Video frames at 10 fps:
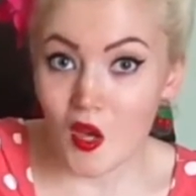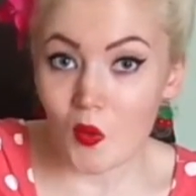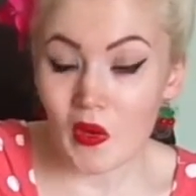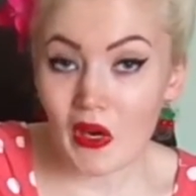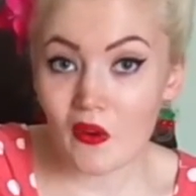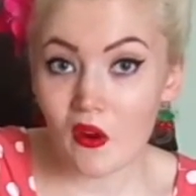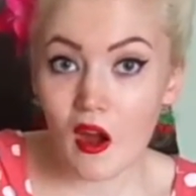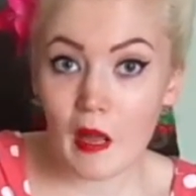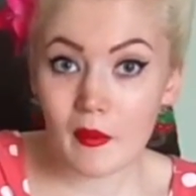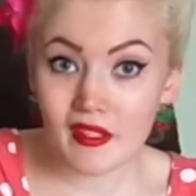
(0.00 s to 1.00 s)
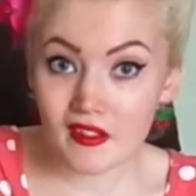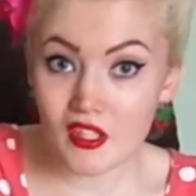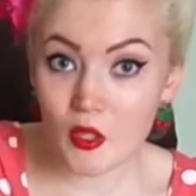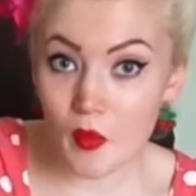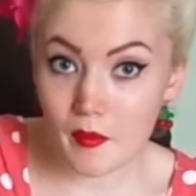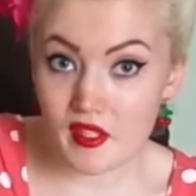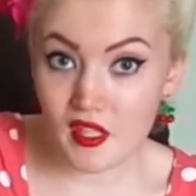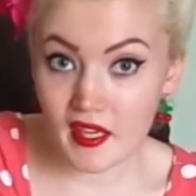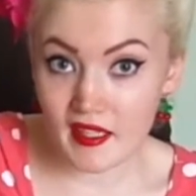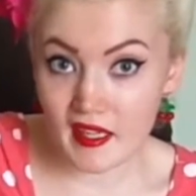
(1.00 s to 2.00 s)
Well, I went onto the
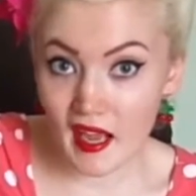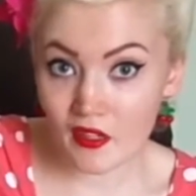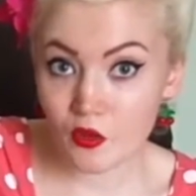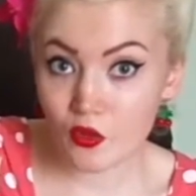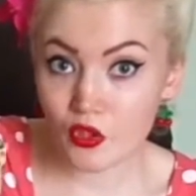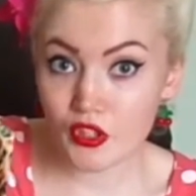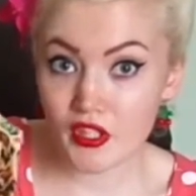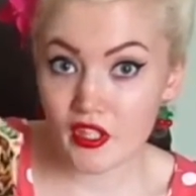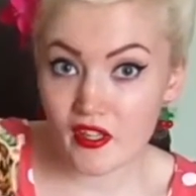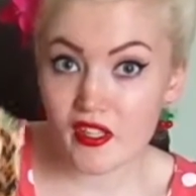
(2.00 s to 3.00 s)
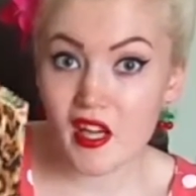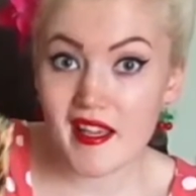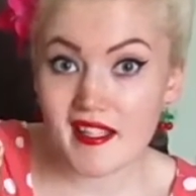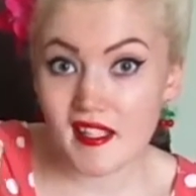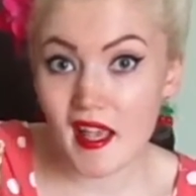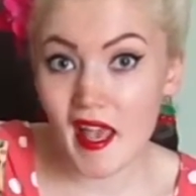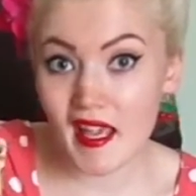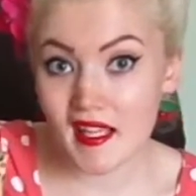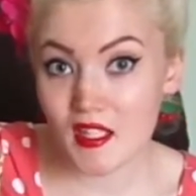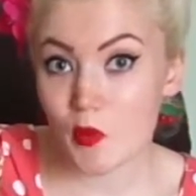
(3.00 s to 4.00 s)
website and ordered a size
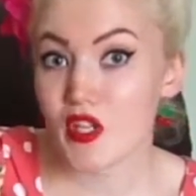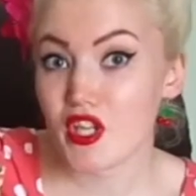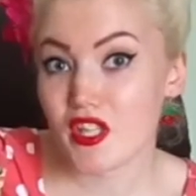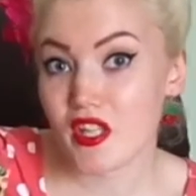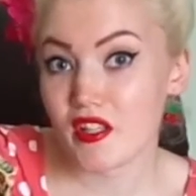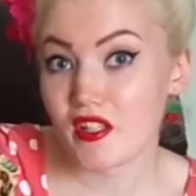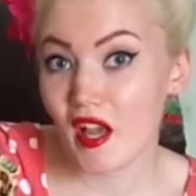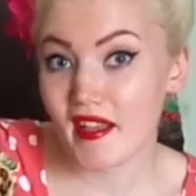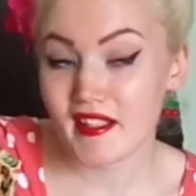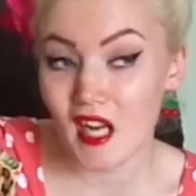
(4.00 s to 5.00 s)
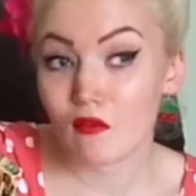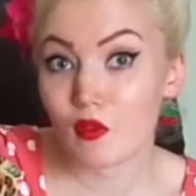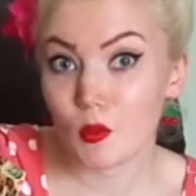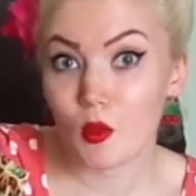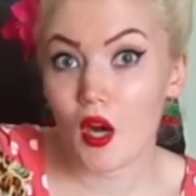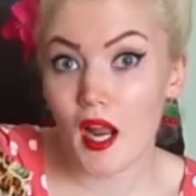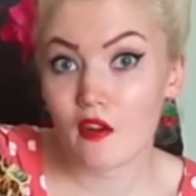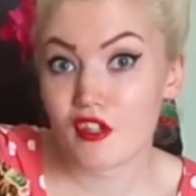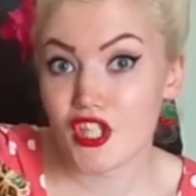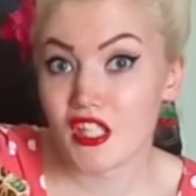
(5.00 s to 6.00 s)
8, which is a size down from what I
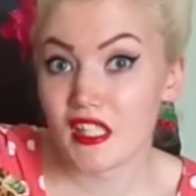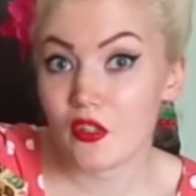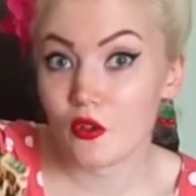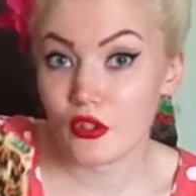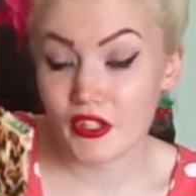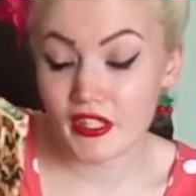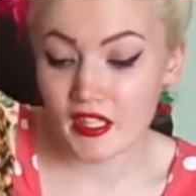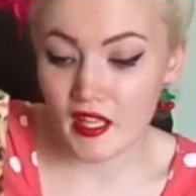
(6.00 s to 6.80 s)
originally ordered.